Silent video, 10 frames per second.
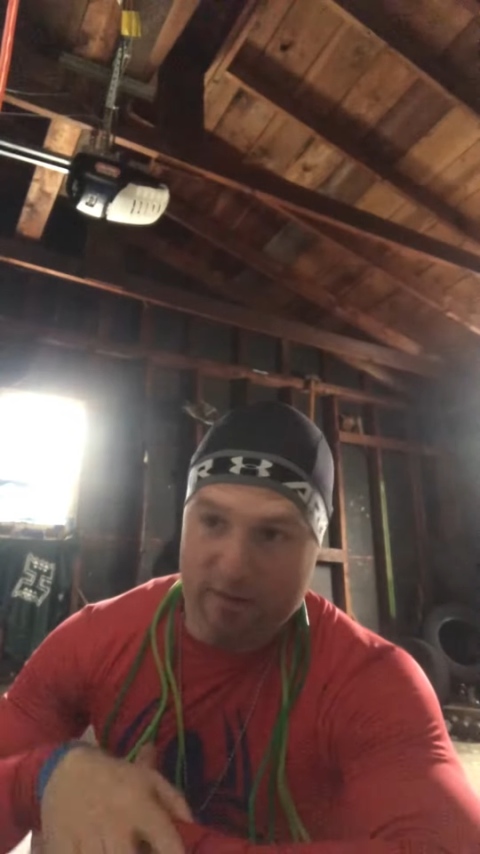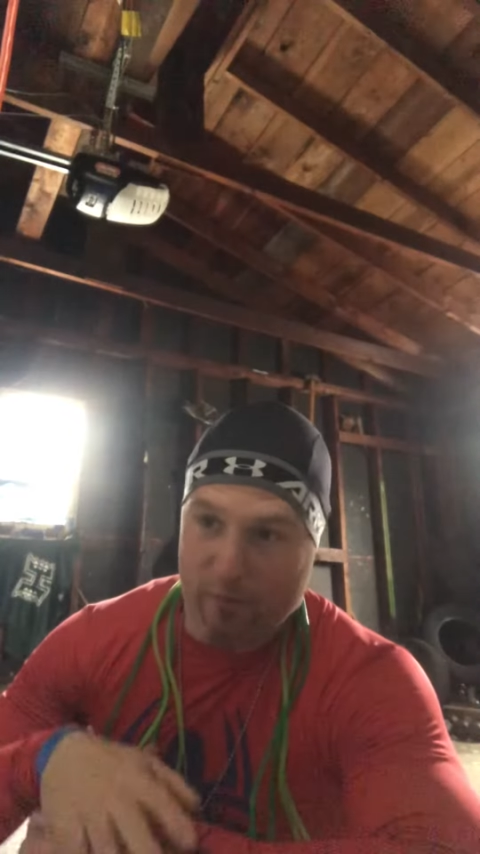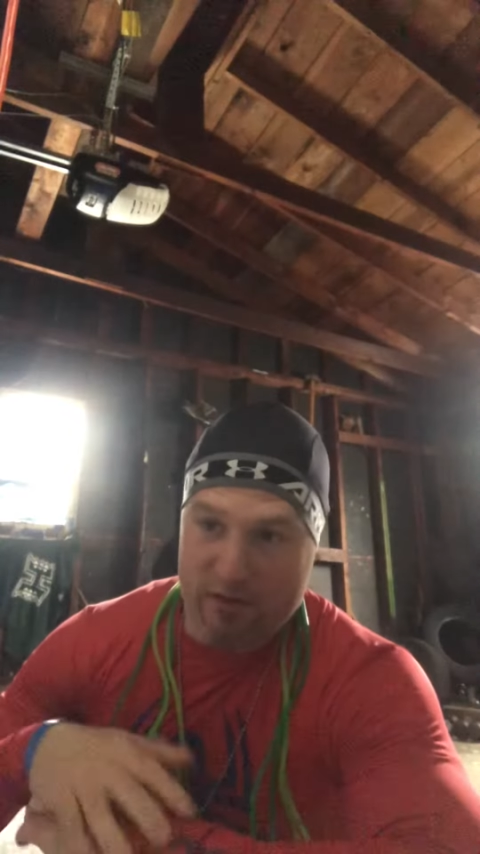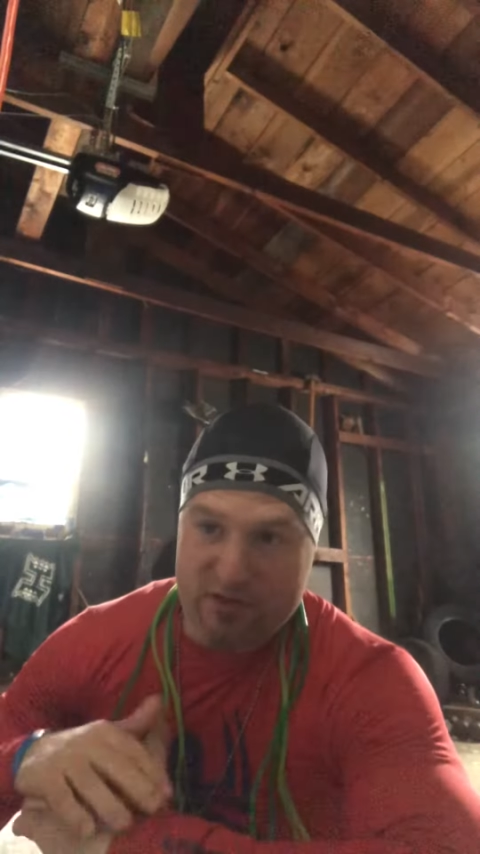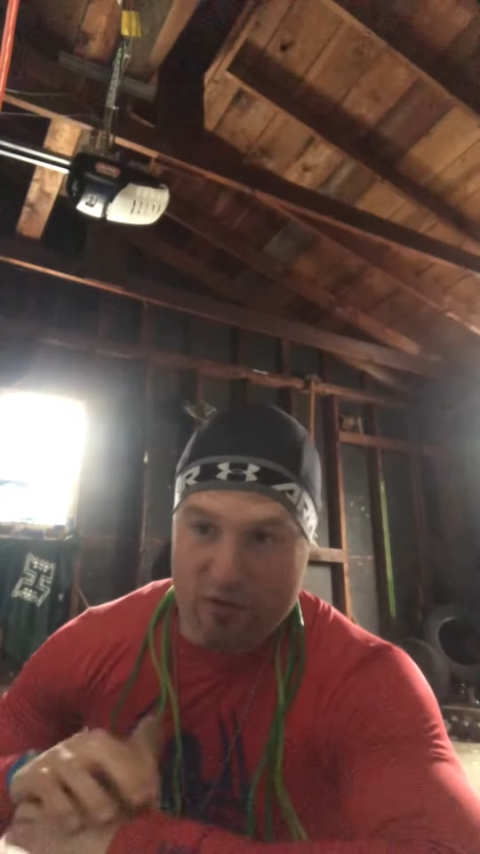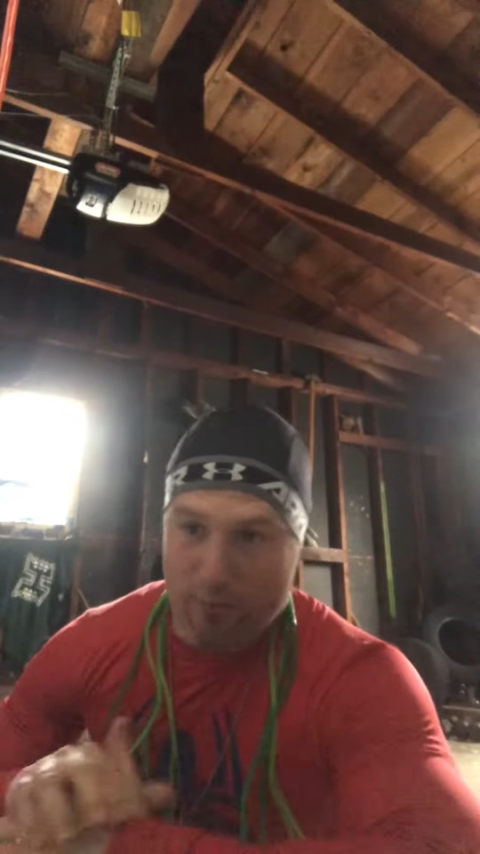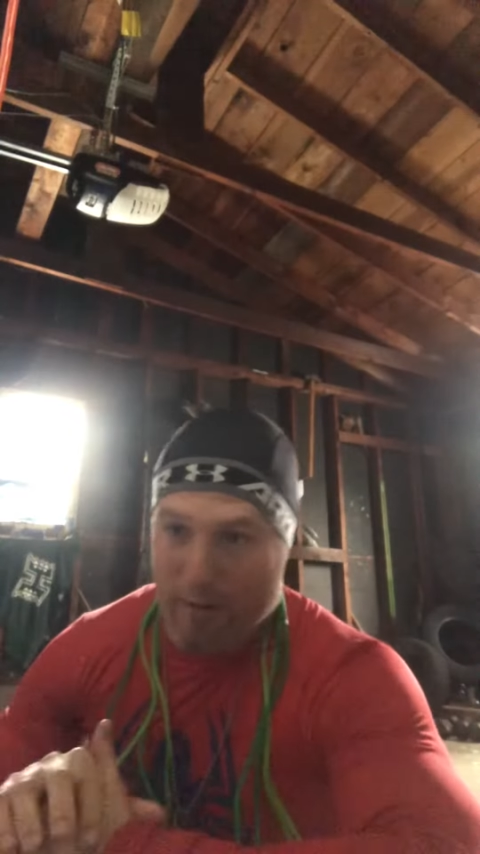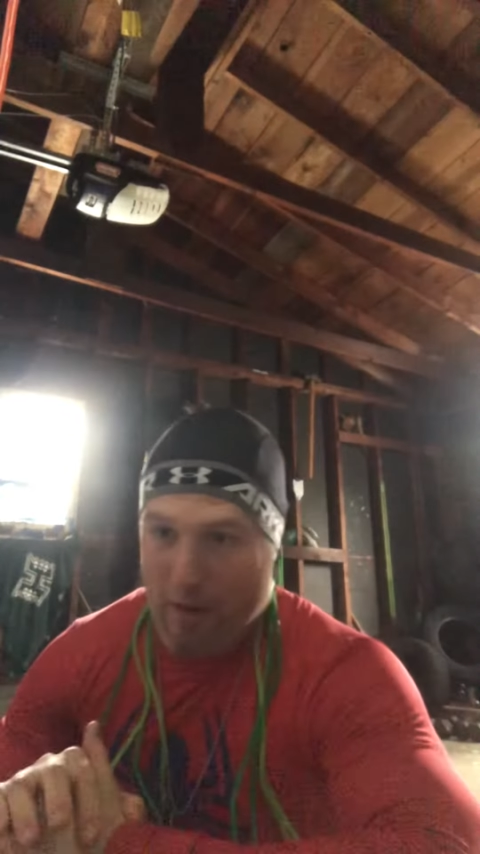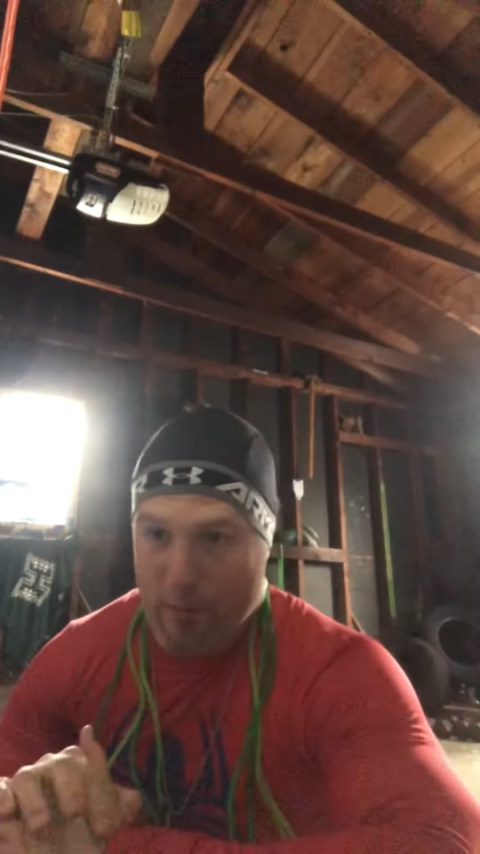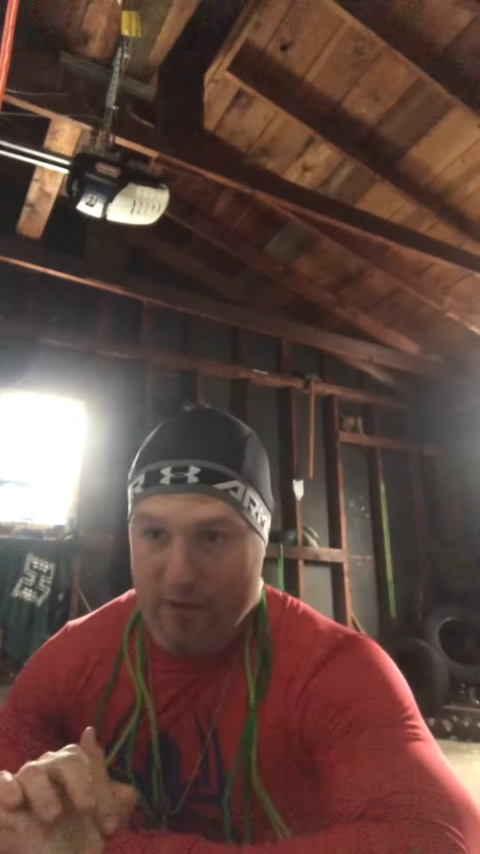Whether it's during a
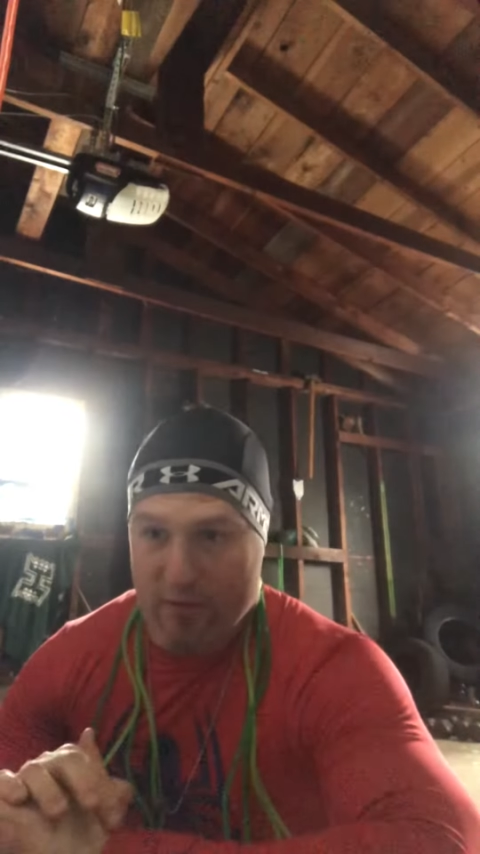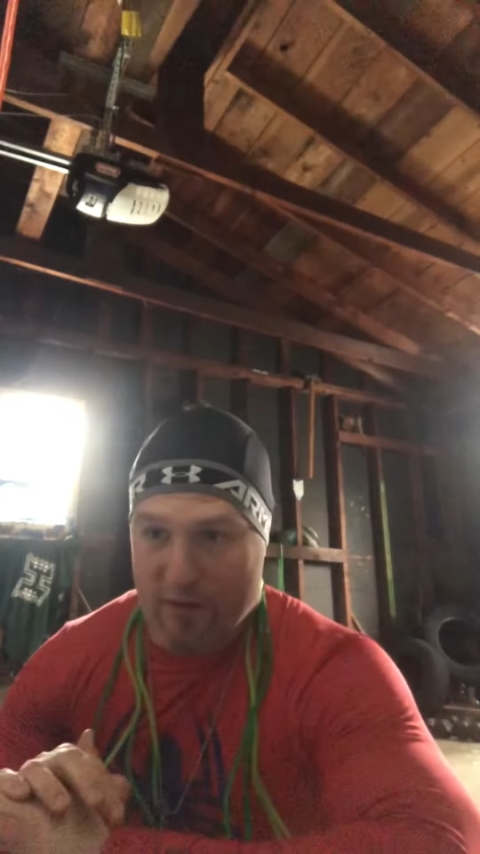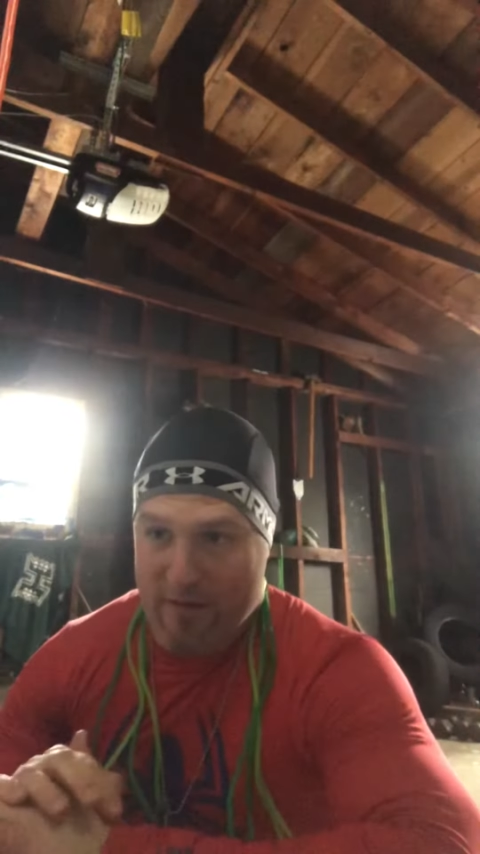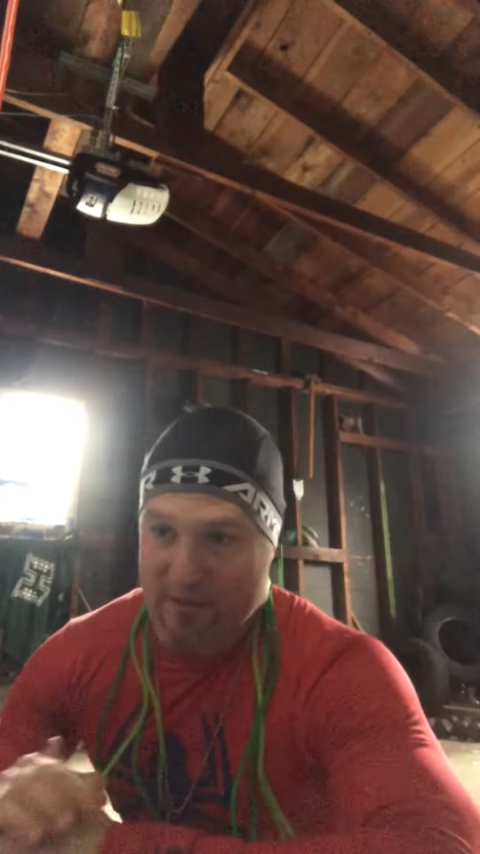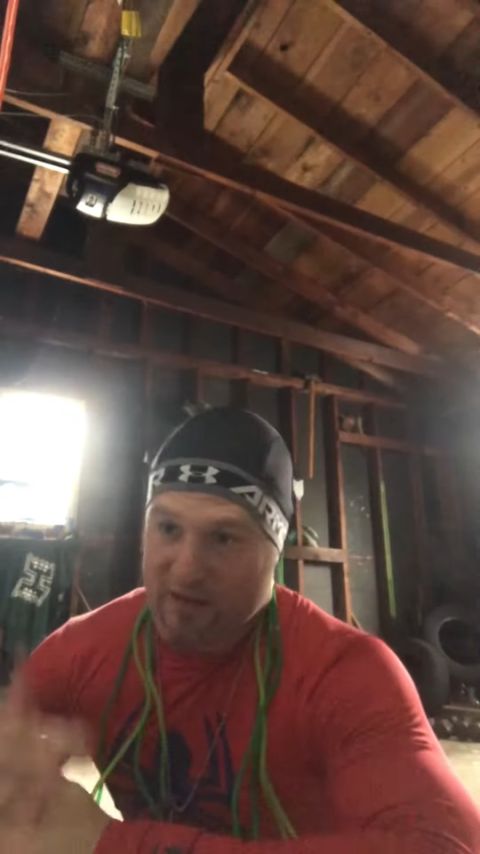bye week, during everything,